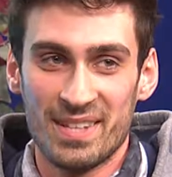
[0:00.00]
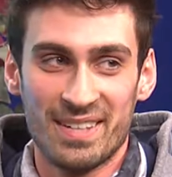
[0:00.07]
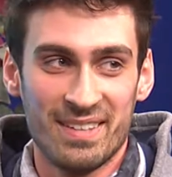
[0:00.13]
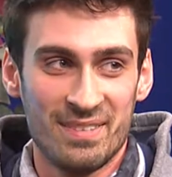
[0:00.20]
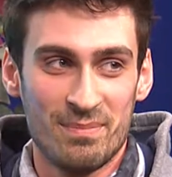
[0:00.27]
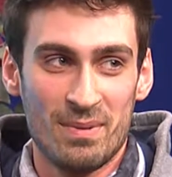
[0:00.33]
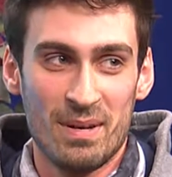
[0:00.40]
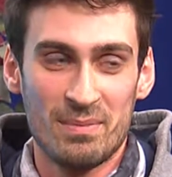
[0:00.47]
than I
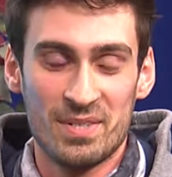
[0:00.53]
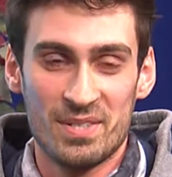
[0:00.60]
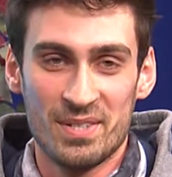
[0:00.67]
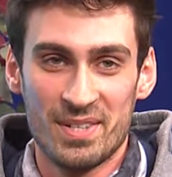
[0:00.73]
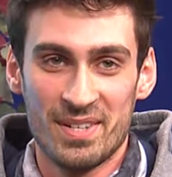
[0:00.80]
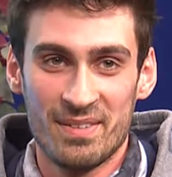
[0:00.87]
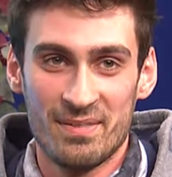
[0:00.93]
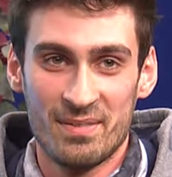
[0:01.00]
probably
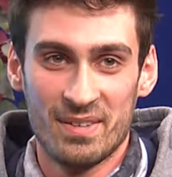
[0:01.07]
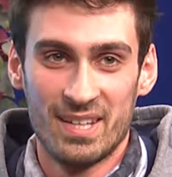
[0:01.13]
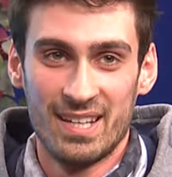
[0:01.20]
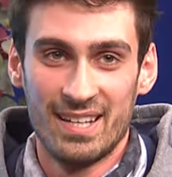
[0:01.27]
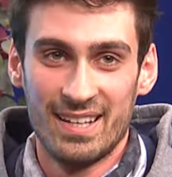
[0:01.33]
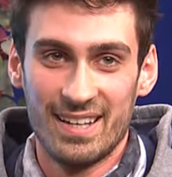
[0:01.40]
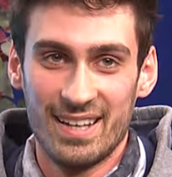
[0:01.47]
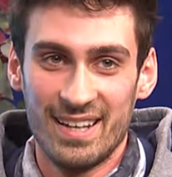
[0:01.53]
should have,
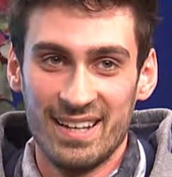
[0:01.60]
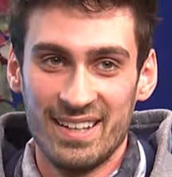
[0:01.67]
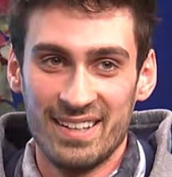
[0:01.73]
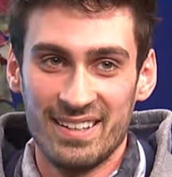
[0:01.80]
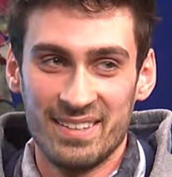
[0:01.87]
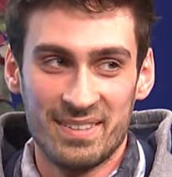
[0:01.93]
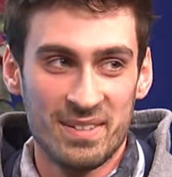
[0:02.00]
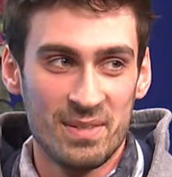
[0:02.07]

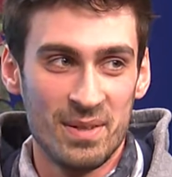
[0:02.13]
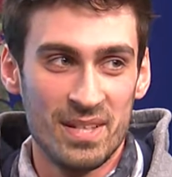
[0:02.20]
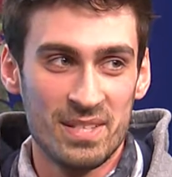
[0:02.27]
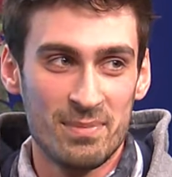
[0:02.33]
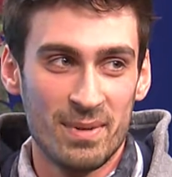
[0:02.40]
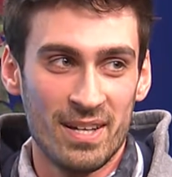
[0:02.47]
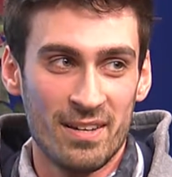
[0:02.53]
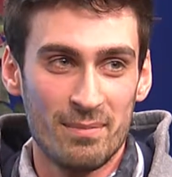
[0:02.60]
and
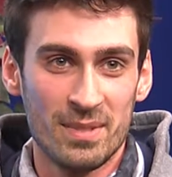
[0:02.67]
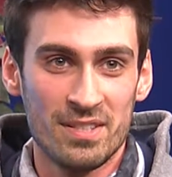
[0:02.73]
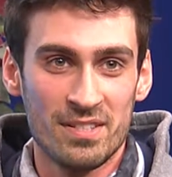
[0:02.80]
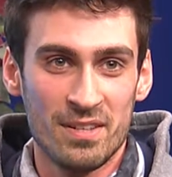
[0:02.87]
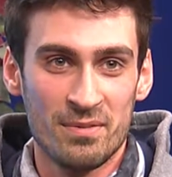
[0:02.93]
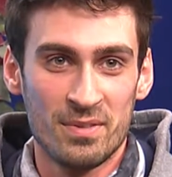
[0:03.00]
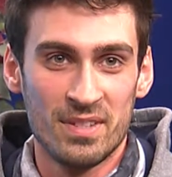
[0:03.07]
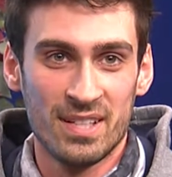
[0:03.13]
grades might have been
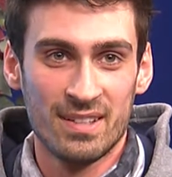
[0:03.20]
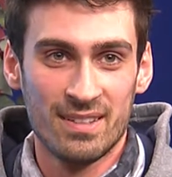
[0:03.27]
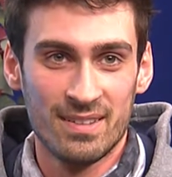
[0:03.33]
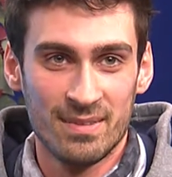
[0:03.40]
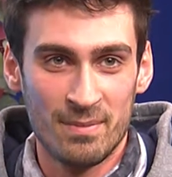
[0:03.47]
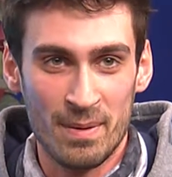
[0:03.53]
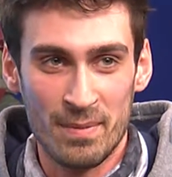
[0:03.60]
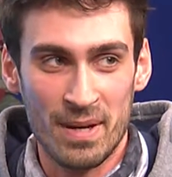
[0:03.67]
suffering.
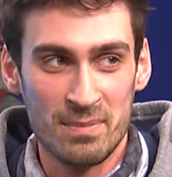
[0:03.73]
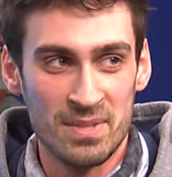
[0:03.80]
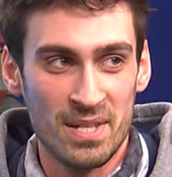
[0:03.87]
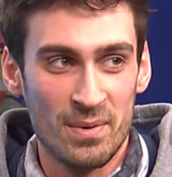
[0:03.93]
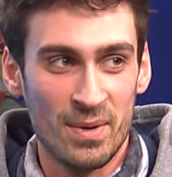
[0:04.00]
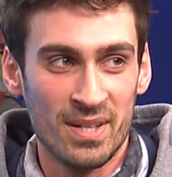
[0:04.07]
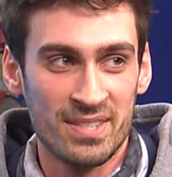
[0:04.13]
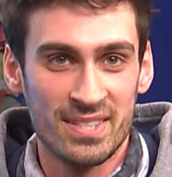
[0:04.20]
My mom's
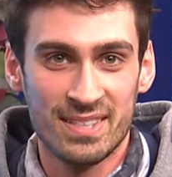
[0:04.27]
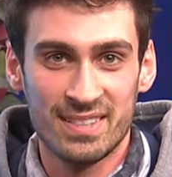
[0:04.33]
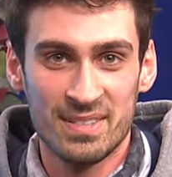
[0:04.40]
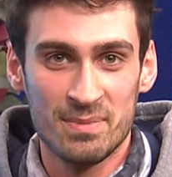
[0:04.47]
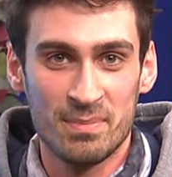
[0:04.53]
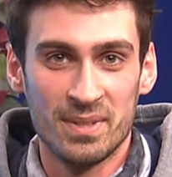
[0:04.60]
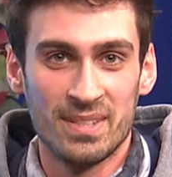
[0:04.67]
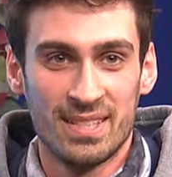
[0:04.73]
not watching
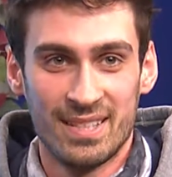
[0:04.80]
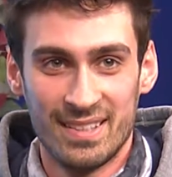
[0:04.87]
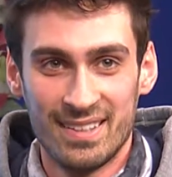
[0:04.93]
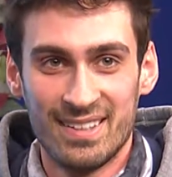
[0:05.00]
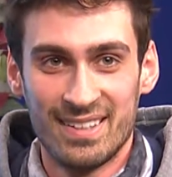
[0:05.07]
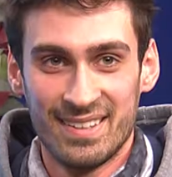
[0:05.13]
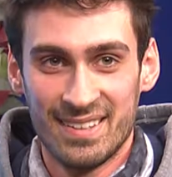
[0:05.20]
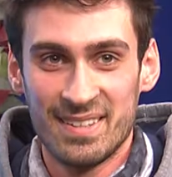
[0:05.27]
this, but
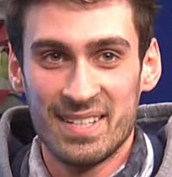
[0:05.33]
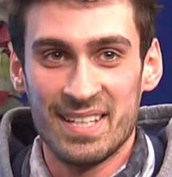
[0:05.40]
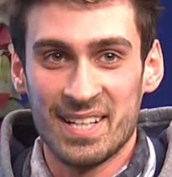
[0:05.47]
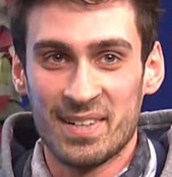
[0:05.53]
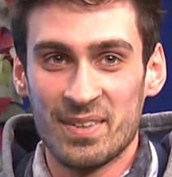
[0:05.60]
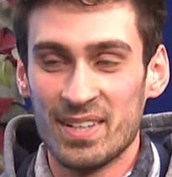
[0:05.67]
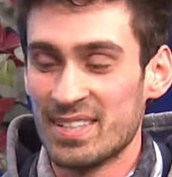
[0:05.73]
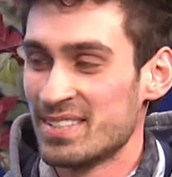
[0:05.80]
yeah,
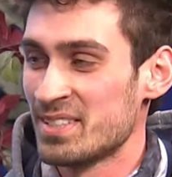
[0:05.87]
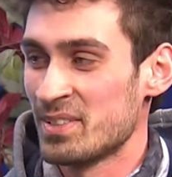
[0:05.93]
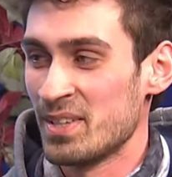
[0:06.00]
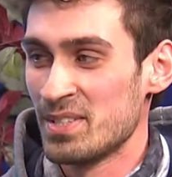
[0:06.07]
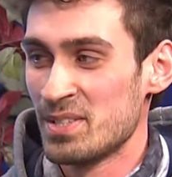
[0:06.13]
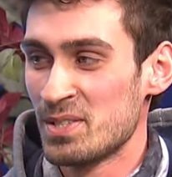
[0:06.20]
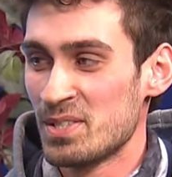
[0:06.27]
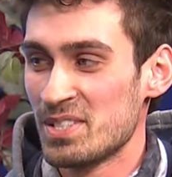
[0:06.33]
grades
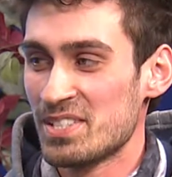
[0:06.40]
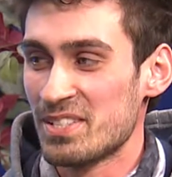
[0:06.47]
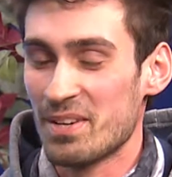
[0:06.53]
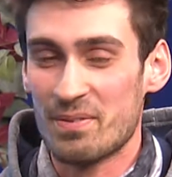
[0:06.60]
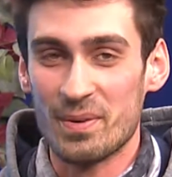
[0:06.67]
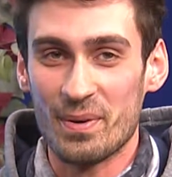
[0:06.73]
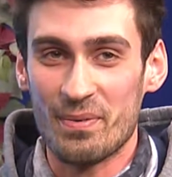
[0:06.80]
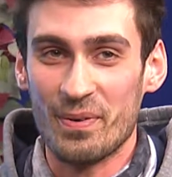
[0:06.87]
usually
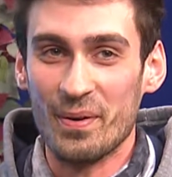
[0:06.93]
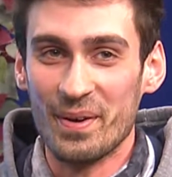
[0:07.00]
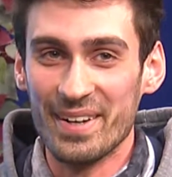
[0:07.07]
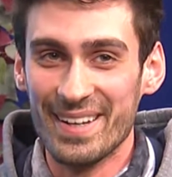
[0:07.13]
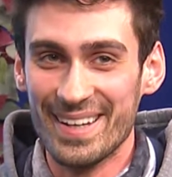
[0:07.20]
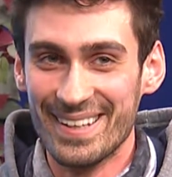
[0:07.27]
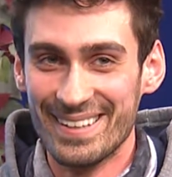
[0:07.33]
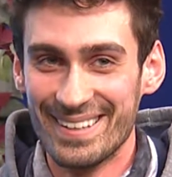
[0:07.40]
suffer with
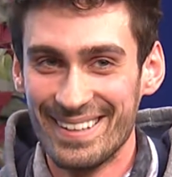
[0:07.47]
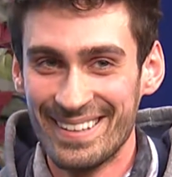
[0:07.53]
Fortnite.